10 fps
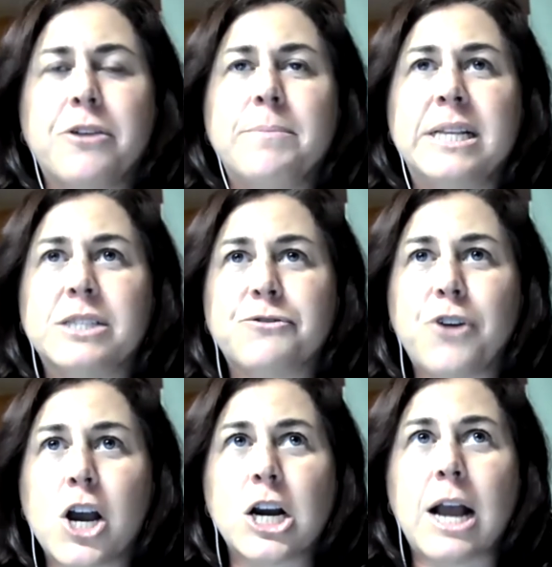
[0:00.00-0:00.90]
You mean as
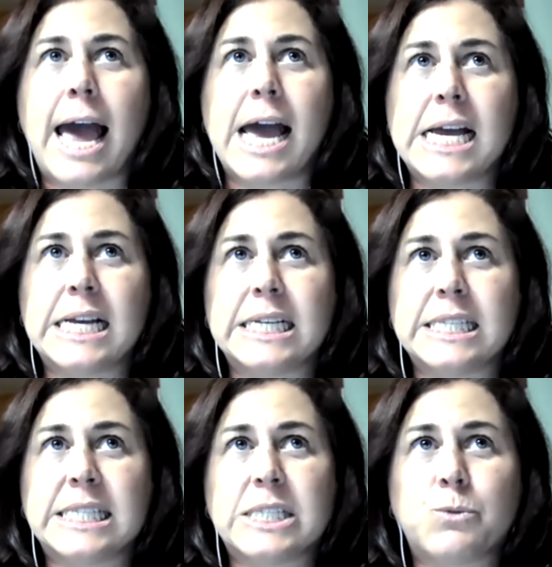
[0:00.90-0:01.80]
far
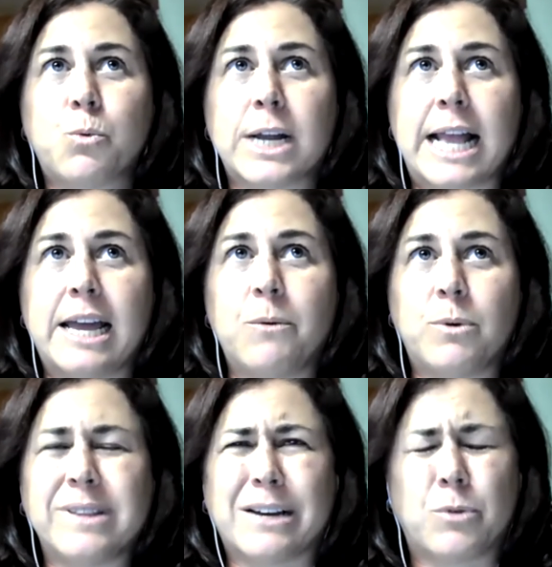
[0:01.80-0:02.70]
as what I,
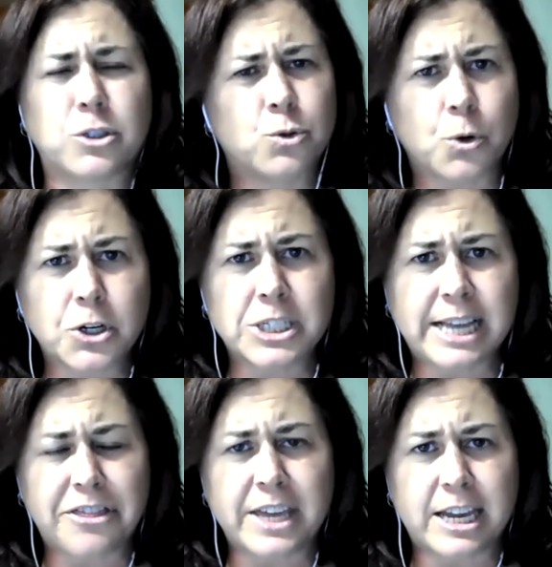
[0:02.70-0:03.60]
what like what
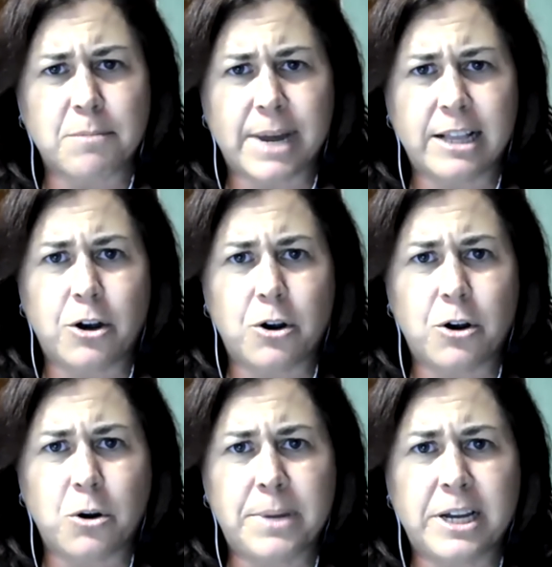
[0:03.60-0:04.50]
doors I think it might
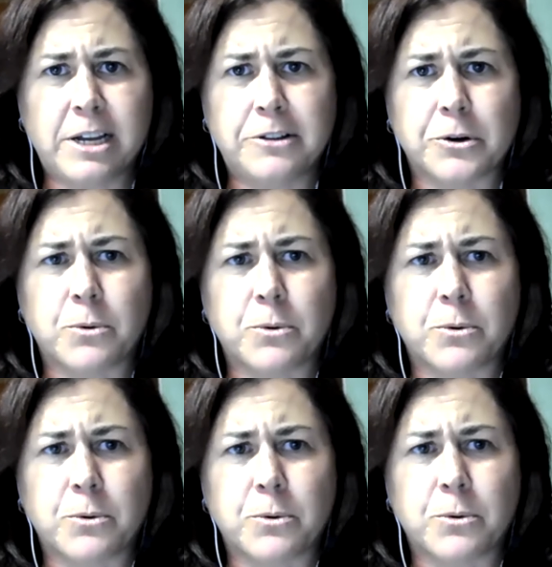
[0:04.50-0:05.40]
open, or,
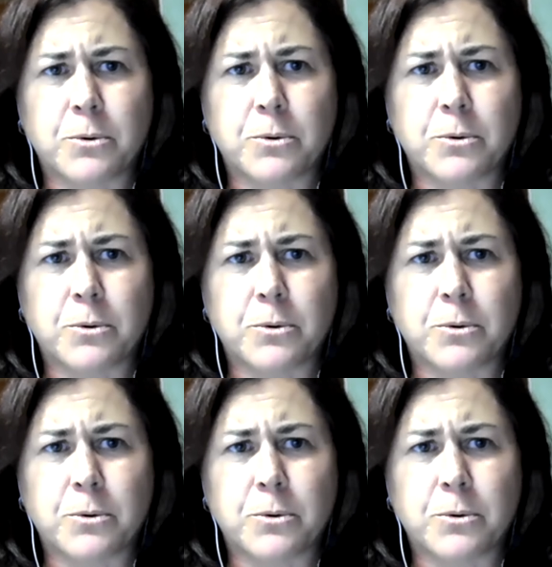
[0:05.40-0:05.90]
or what?